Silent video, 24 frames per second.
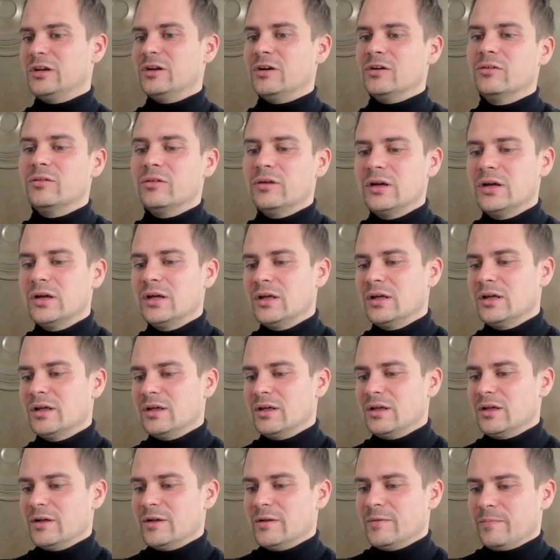know.
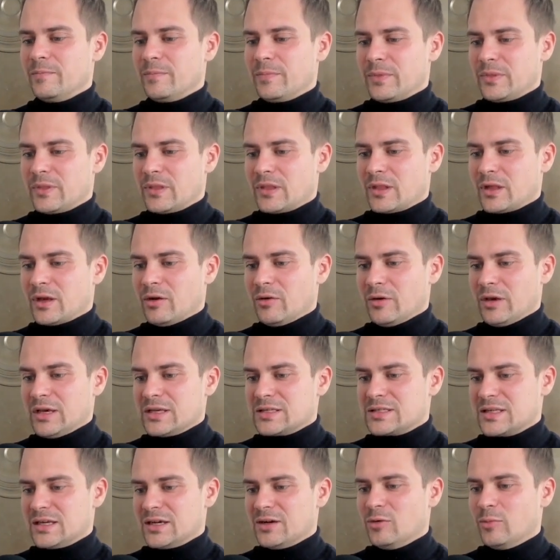But yeah,
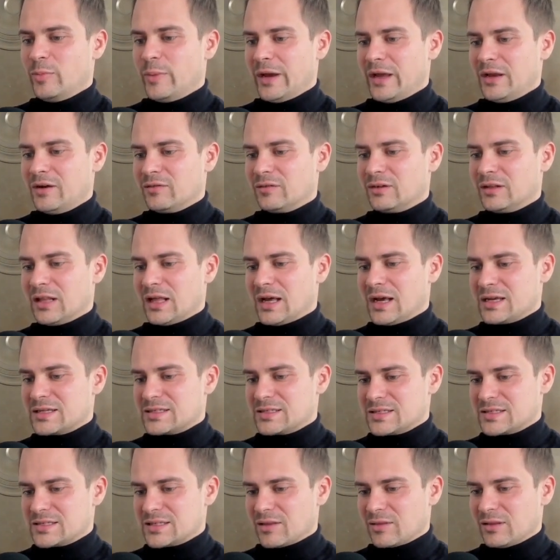single pane of glass
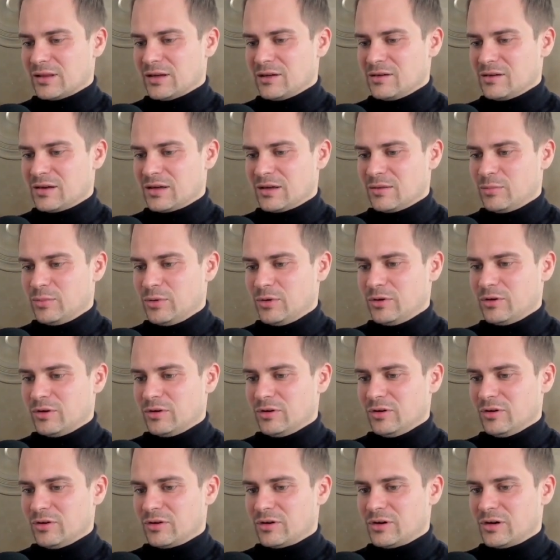is something that you can put on
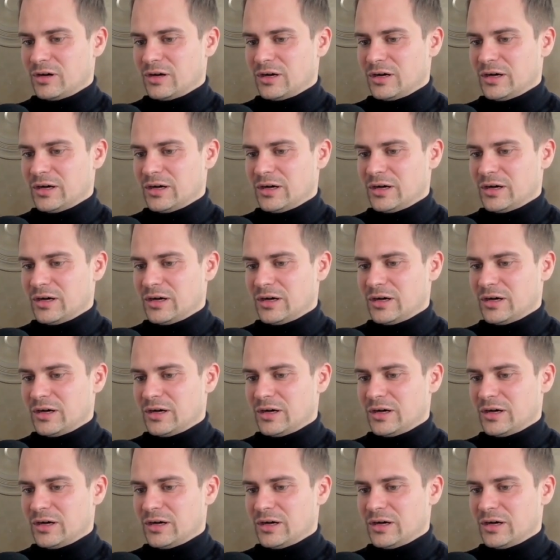your